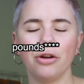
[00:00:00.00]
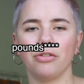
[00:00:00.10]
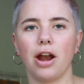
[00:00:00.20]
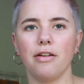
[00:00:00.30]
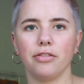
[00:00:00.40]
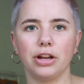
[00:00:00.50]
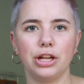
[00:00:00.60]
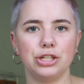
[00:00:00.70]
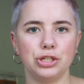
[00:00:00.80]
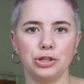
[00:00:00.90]
for
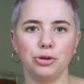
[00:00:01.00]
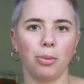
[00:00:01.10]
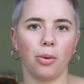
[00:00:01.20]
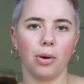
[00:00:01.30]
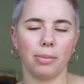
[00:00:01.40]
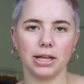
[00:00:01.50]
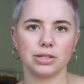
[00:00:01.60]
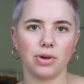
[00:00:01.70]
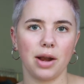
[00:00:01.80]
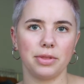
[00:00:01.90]
every tube or
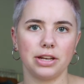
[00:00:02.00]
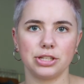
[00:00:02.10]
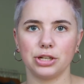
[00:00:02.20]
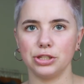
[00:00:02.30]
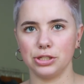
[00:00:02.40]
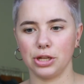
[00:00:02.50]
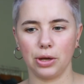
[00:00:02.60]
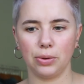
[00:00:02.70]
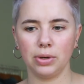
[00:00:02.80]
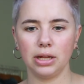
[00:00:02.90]
bus ride within a certain
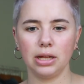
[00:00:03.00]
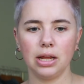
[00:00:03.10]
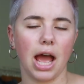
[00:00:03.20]
zone.